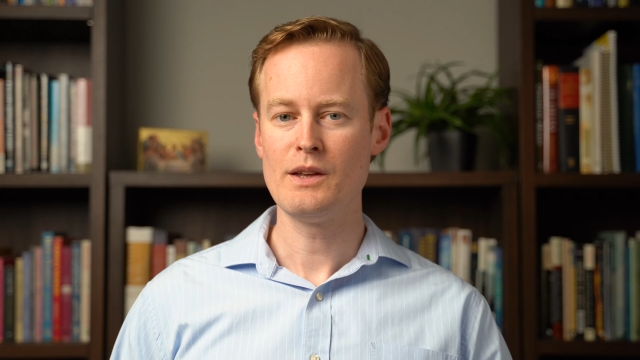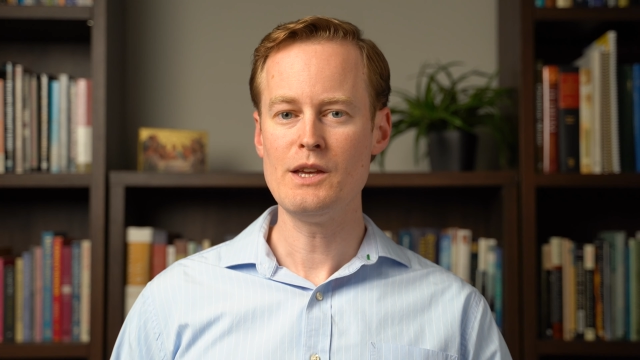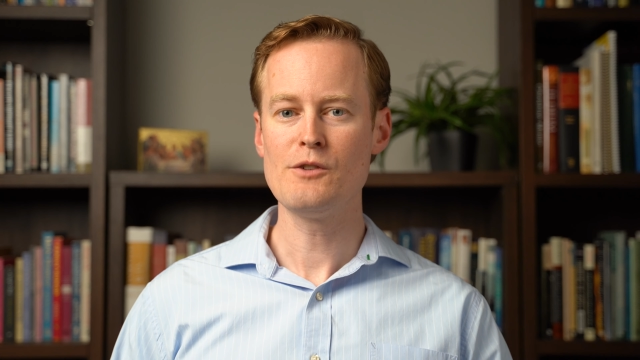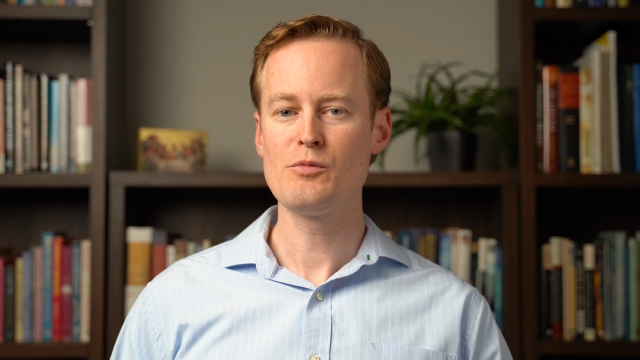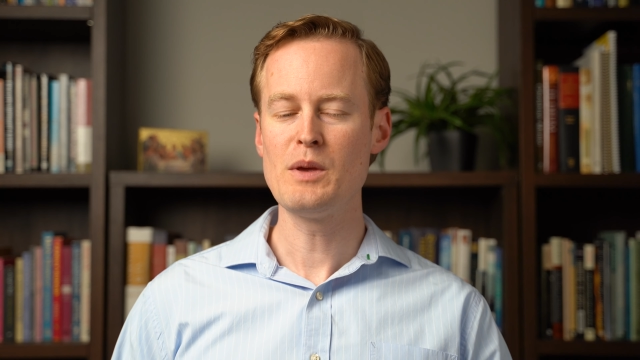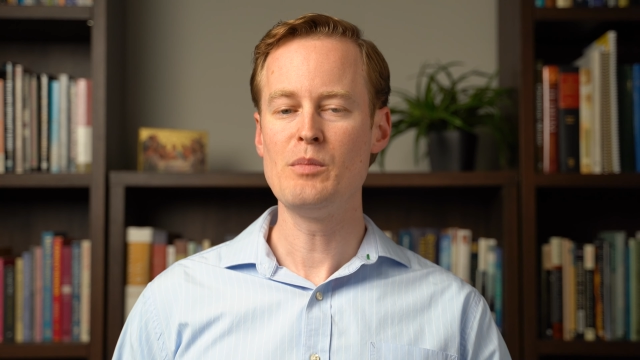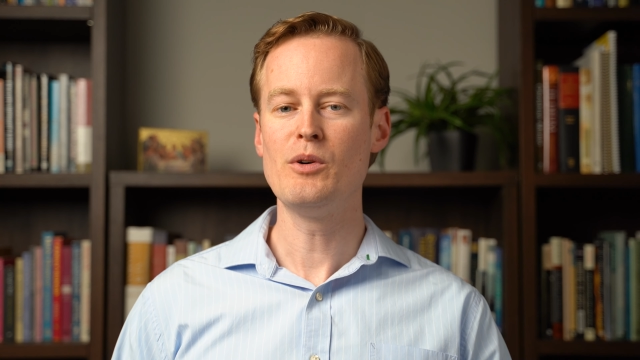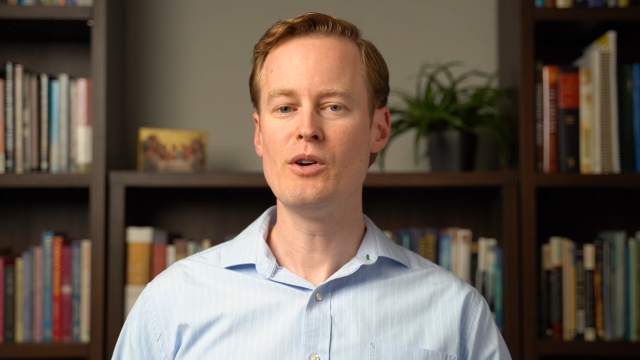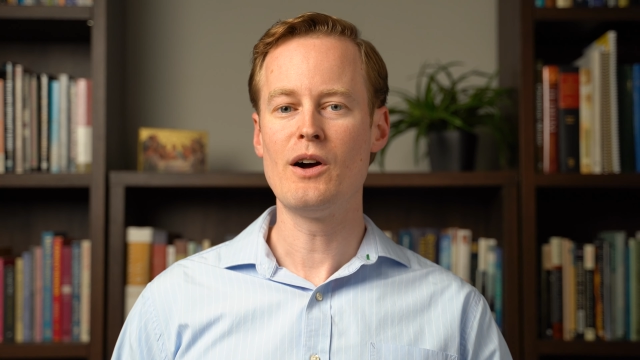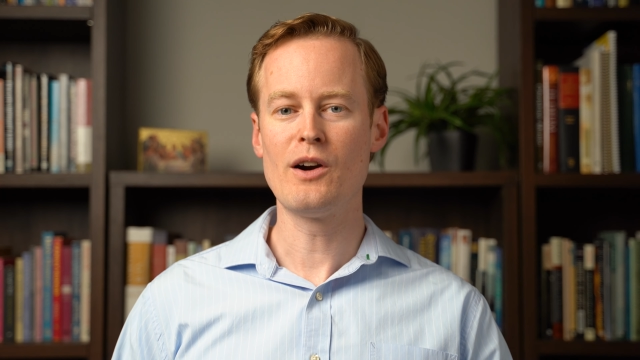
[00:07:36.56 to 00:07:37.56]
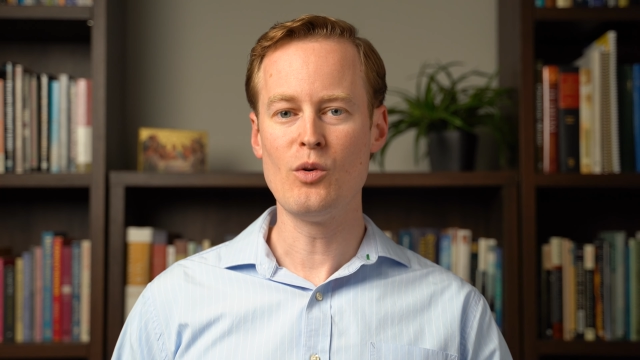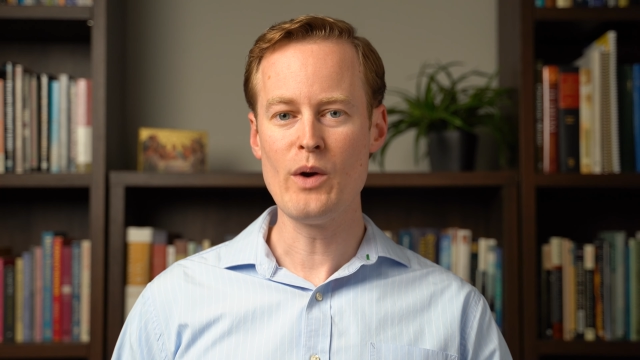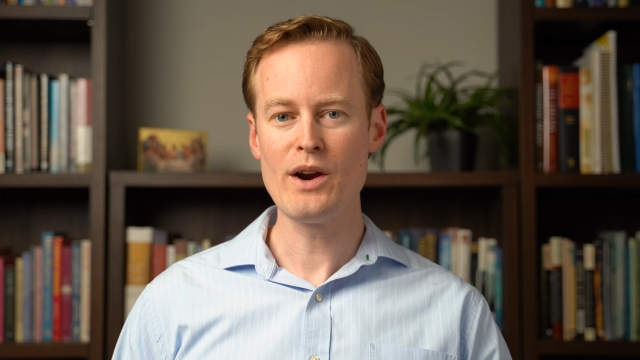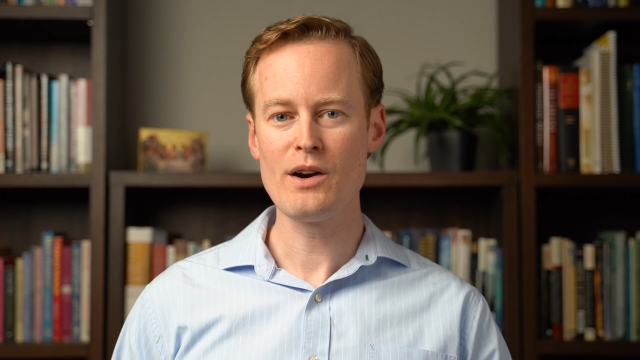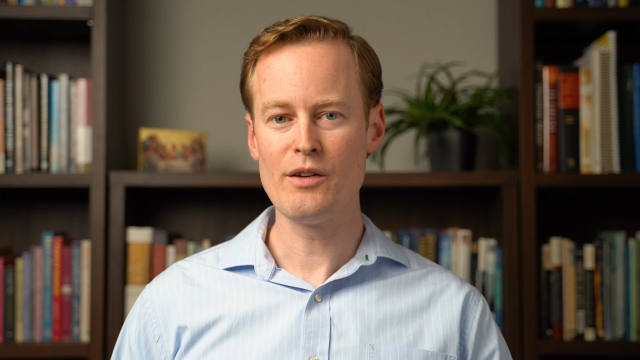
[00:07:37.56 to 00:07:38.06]
If people are
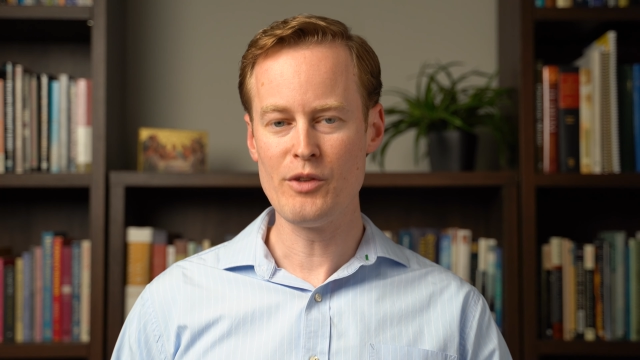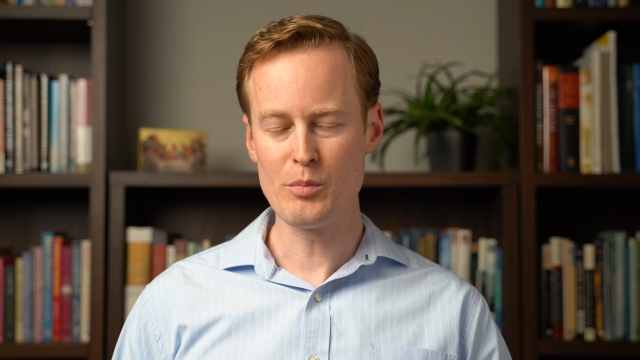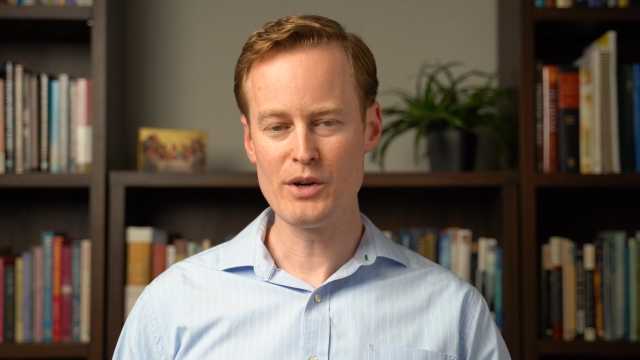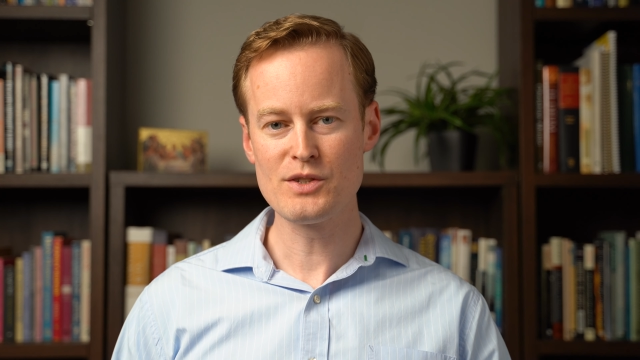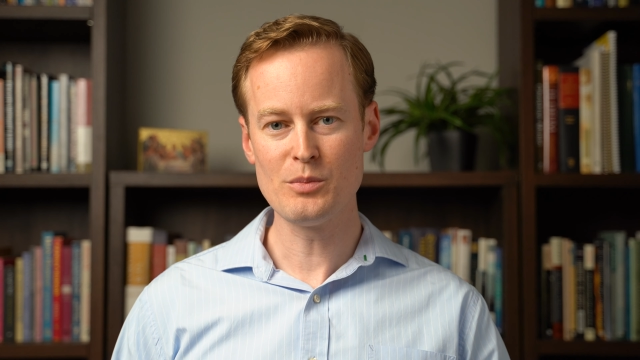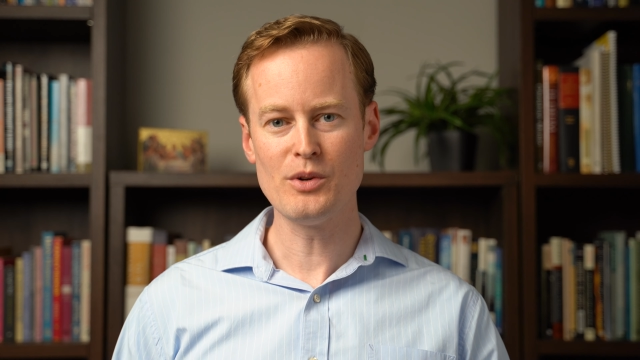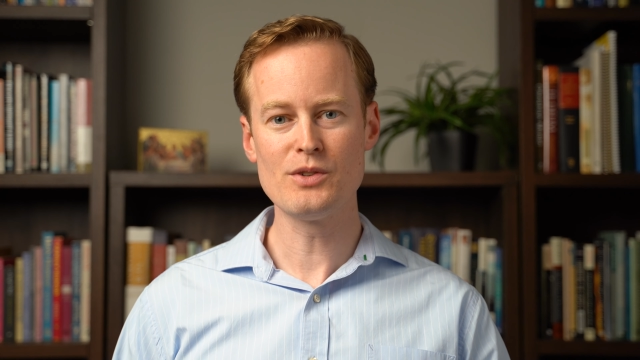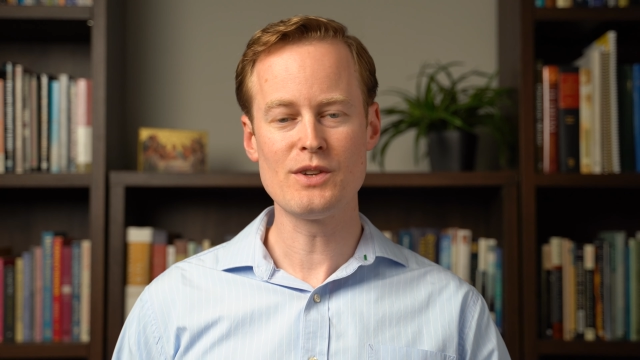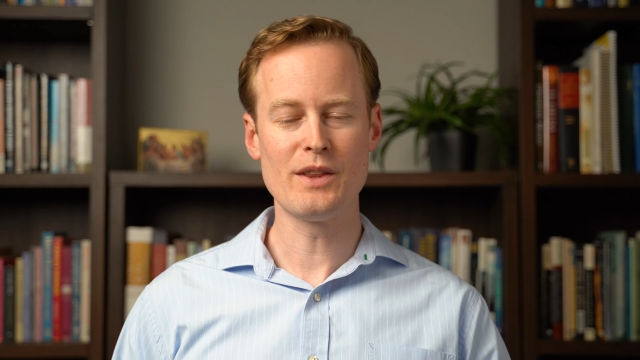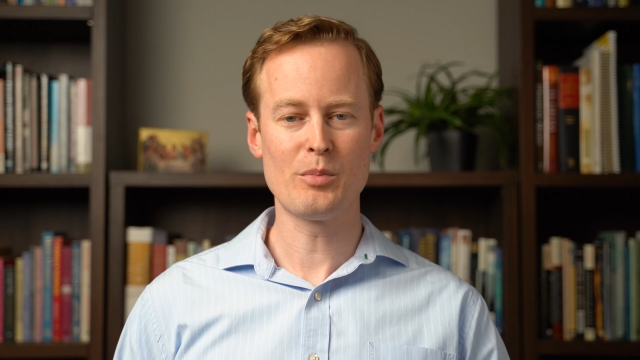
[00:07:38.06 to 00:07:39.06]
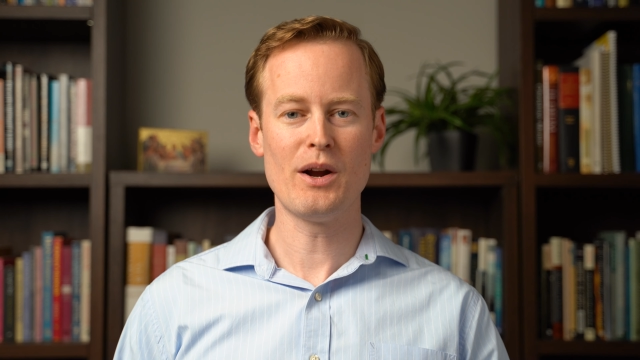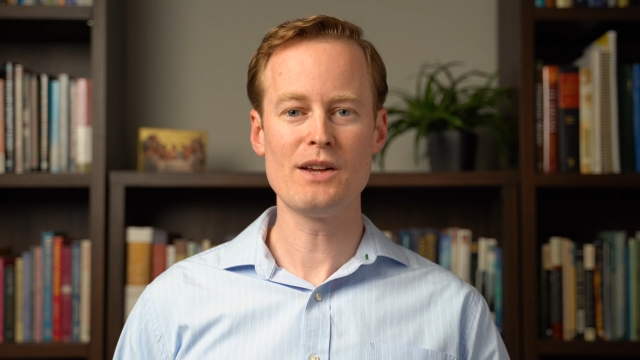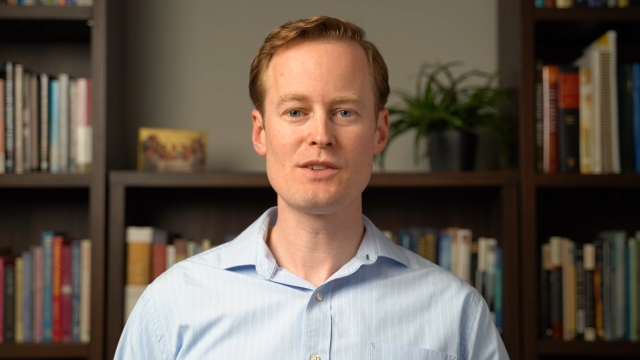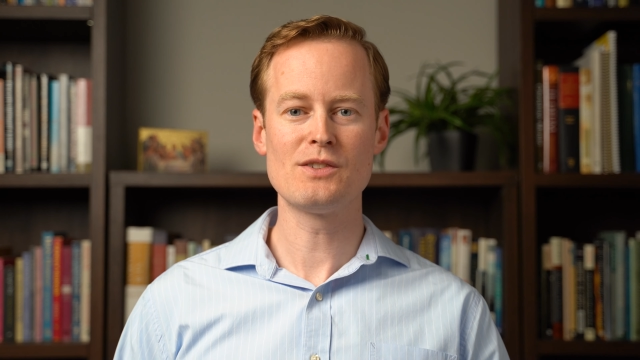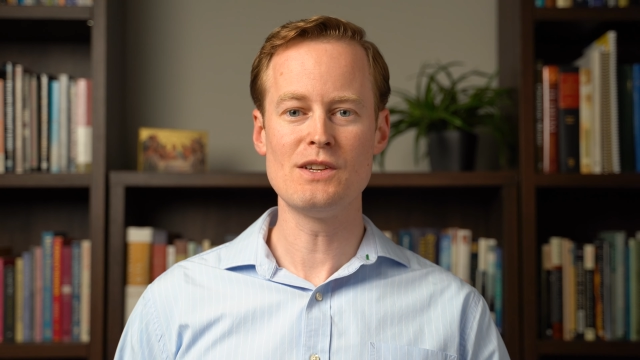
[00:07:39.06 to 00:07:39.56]
aware of the principles and the
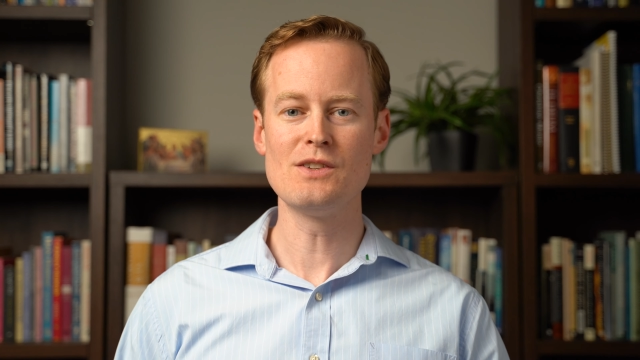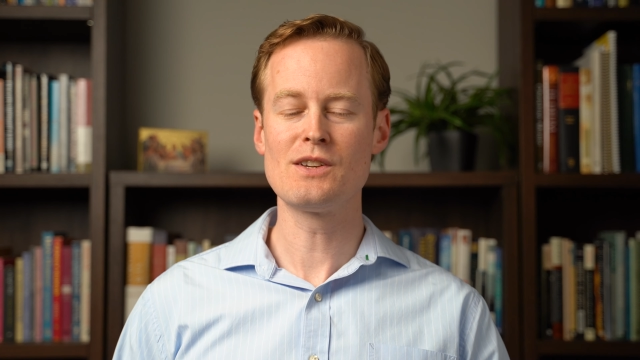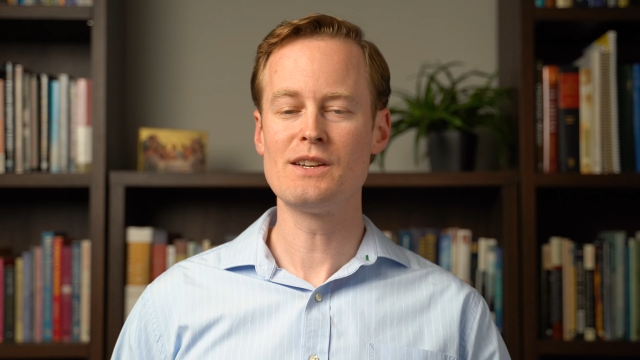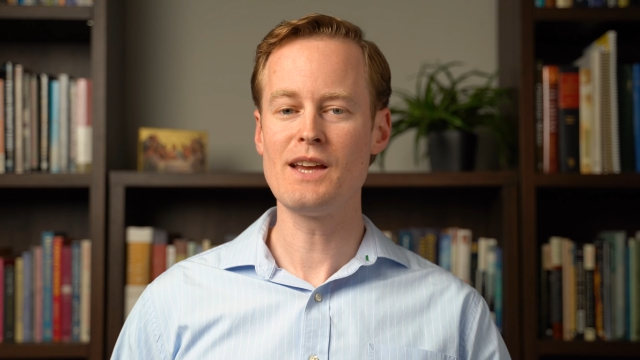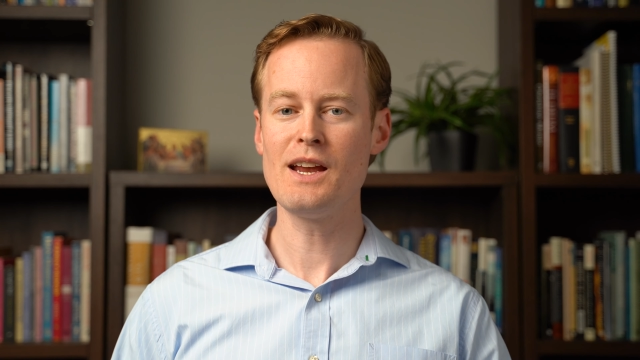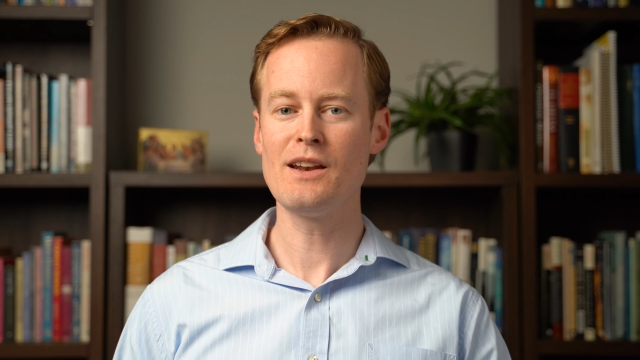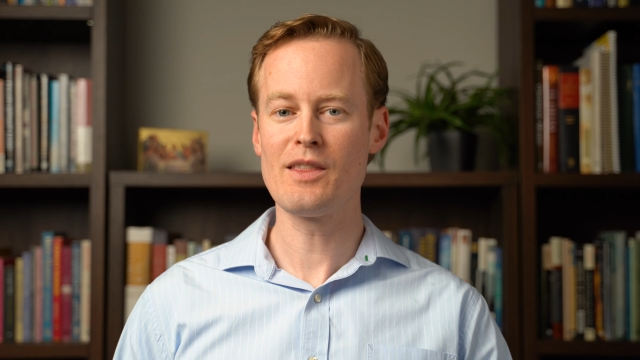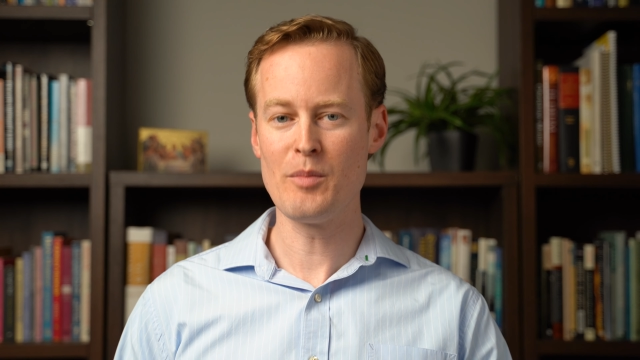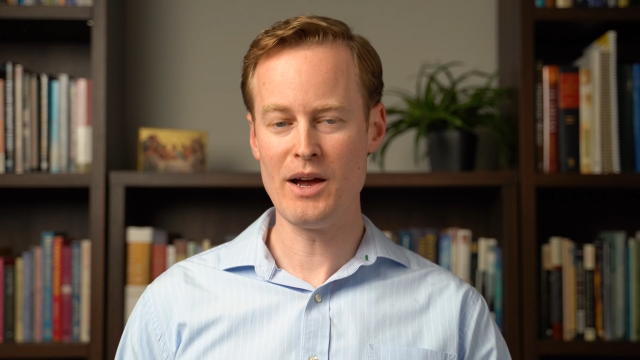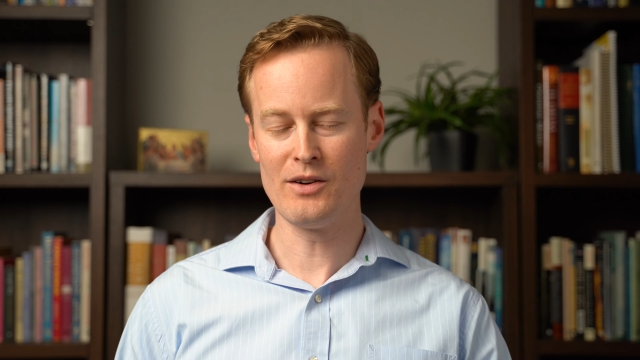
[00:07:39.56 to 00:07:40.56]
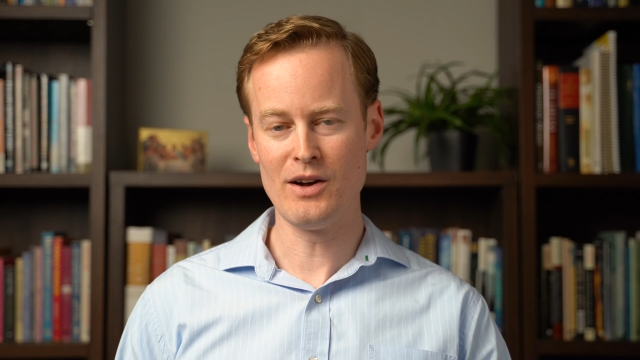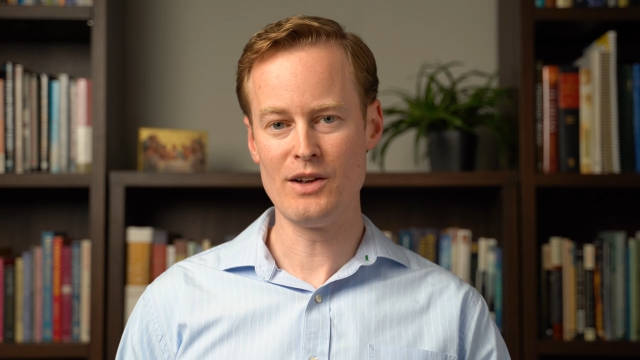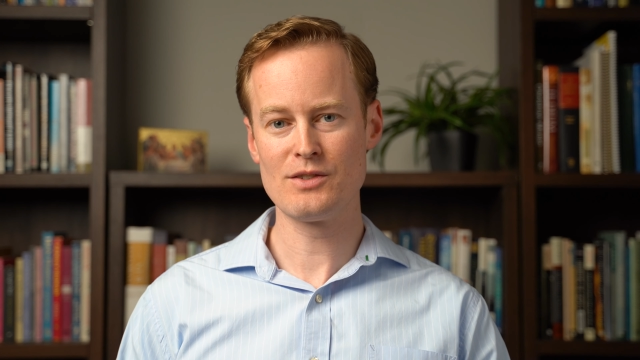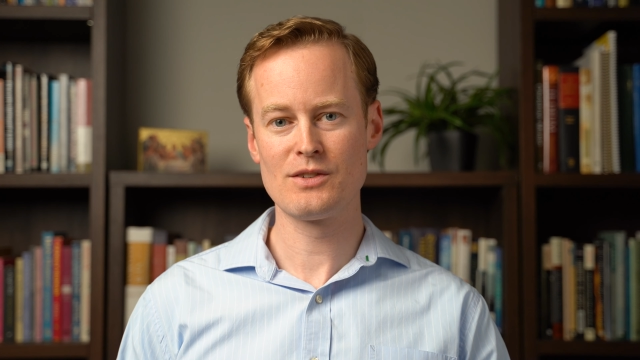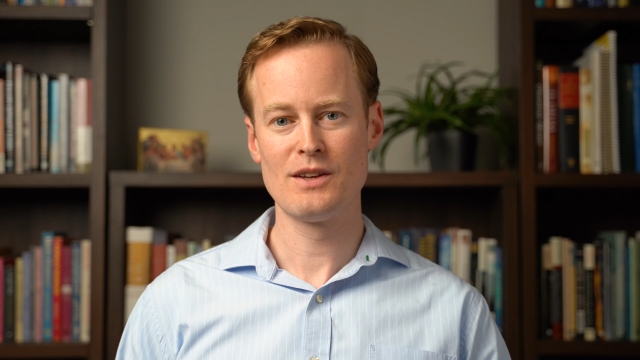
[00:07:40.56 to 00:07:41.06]
processes contained in the
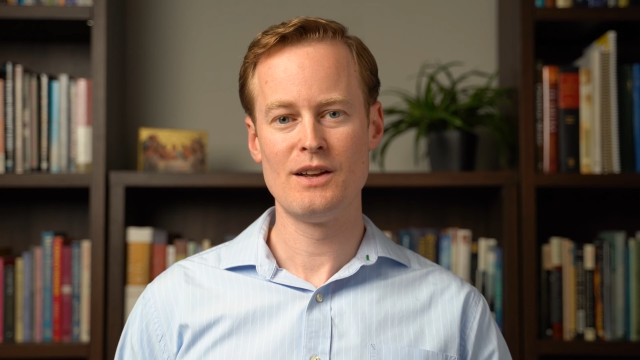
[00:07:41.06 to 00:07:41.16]
bylaws